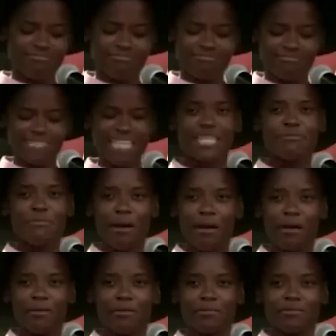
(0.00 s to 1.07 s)

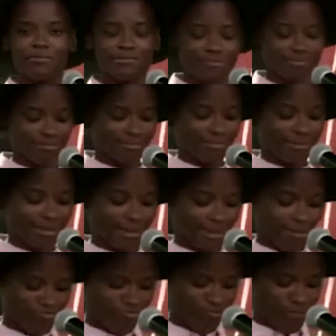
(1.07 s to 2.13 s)
email
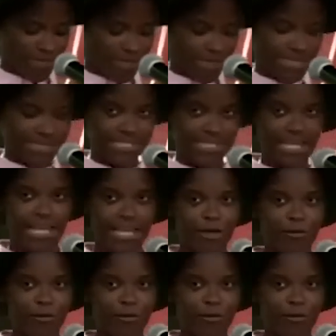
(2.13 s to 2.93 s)
saying,